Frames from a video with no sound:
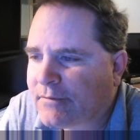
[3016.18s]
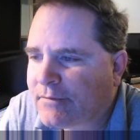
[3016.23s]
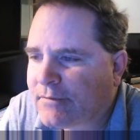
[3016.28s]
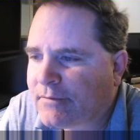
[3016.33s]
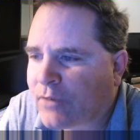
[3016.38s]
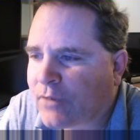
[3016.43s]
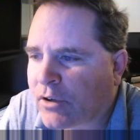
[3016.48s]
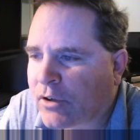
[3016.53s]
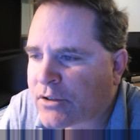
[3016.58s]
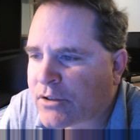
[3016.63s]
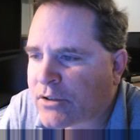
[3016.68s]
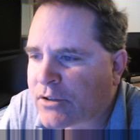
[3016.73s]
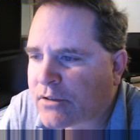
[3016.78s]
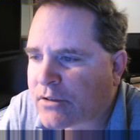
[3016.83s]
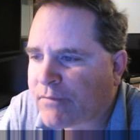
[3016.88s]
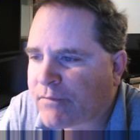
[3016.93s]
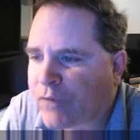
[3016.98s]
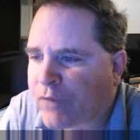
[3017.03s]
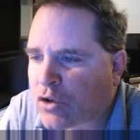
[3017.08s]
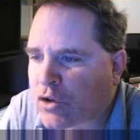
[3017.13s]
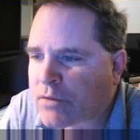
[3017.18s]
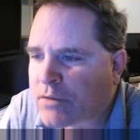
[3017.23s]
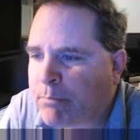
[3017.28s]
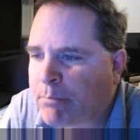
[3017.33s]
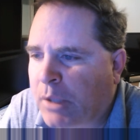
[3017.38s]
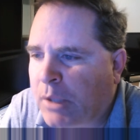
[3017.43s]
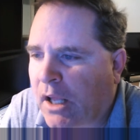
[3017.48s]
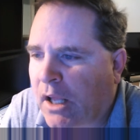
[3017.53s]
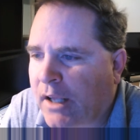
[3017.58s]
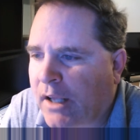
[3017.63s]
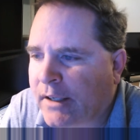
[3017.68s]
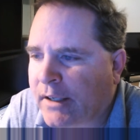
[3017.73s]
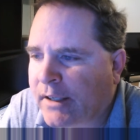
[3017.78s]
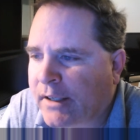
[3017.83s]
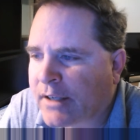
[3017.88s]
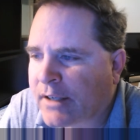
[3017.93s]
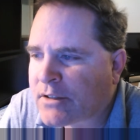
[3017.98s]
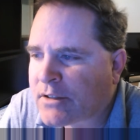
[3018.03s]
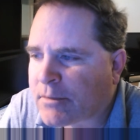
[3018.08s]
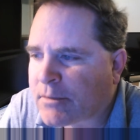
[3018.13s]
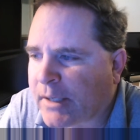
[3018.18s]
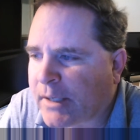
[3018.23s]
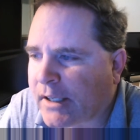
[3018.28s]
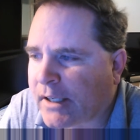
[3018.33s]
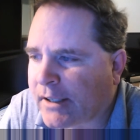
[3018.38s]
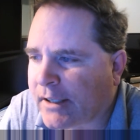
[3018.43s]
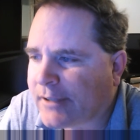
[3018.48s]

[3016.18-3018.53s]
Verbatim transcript: for his first blood against me.